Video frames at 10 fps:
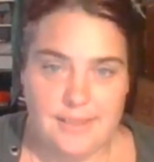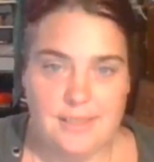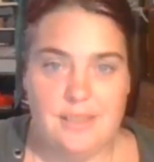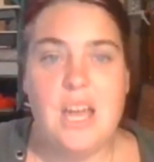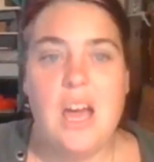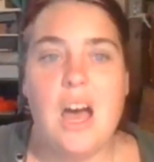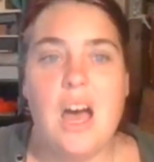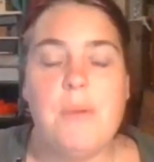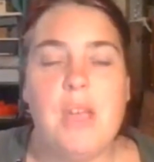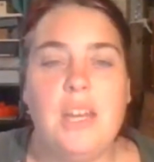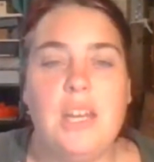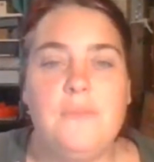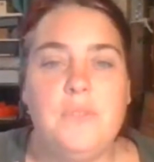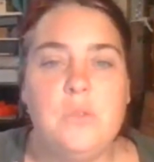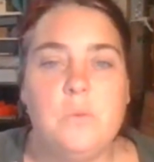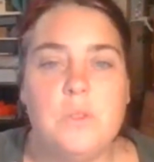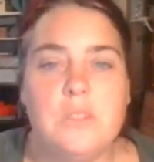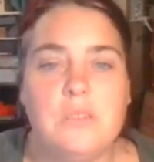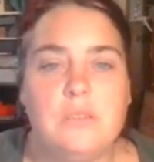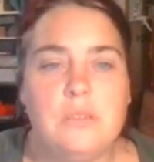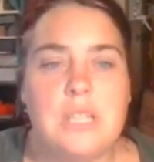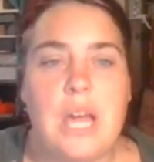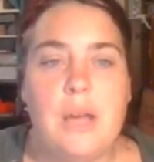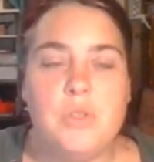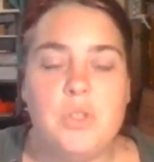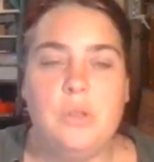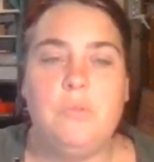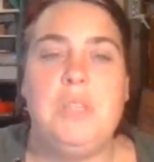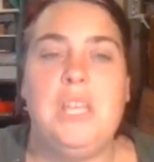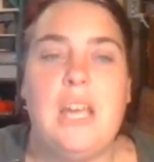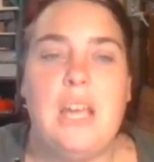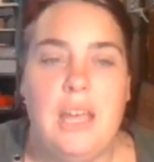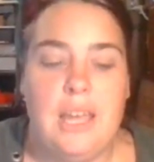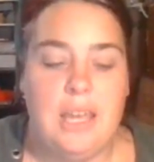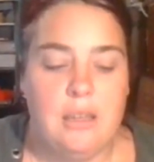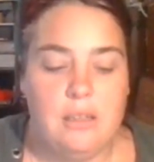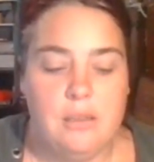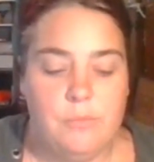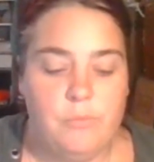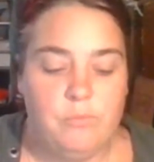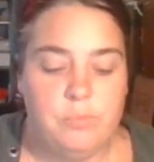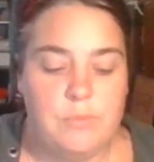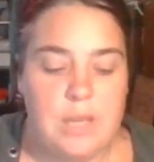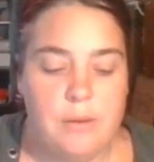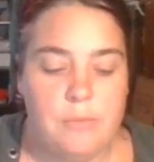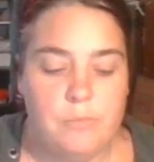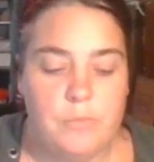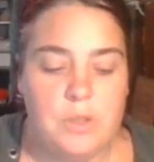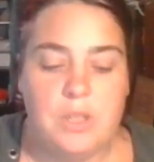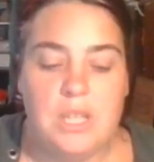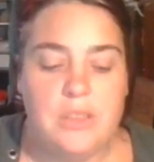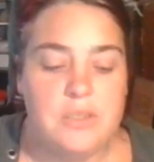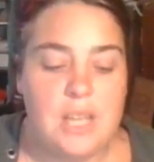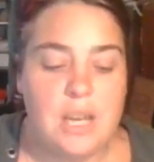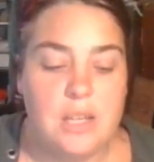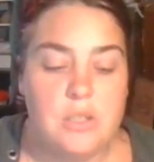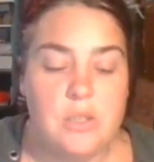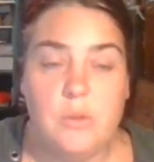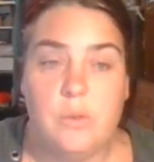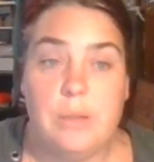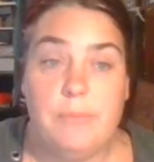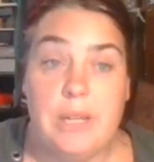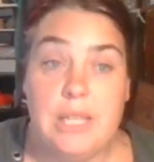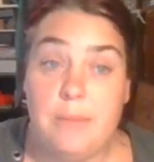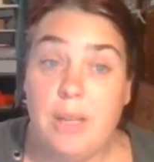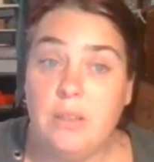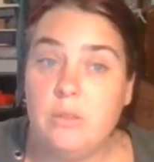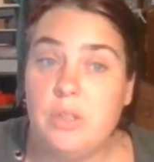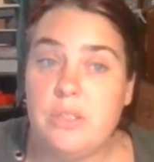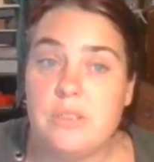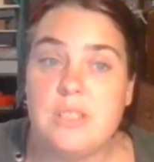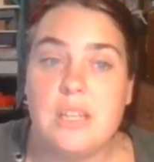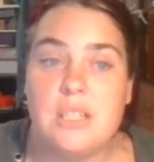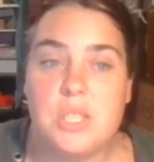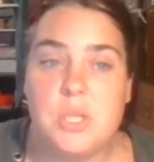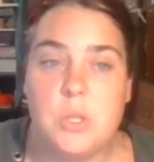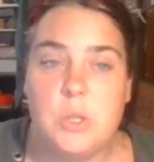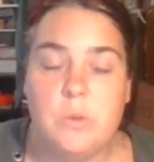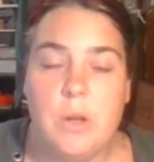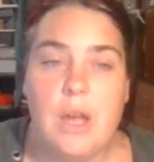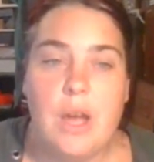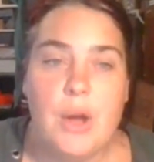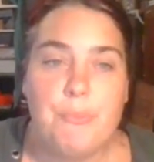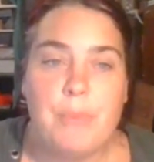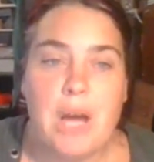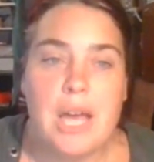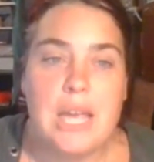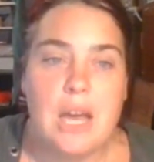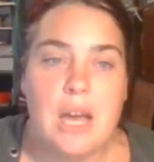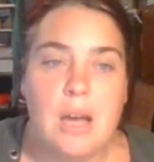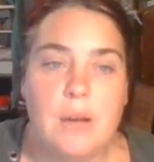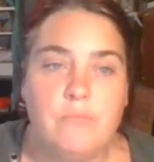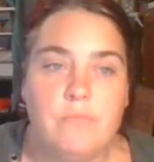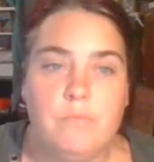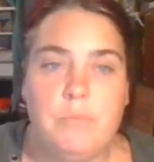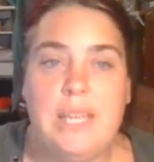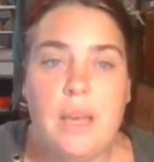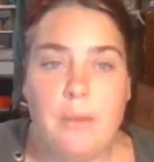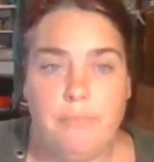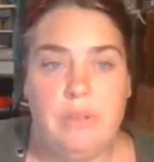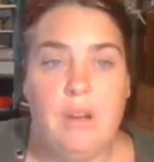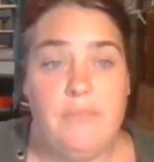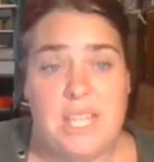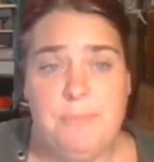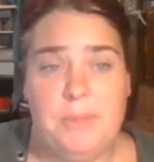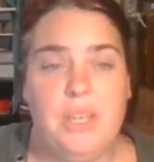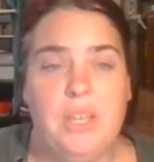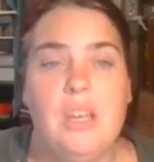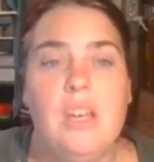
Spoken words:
Yes. And if you will shoot me and you can either send it to my email or you can send it to my PM on Facebook,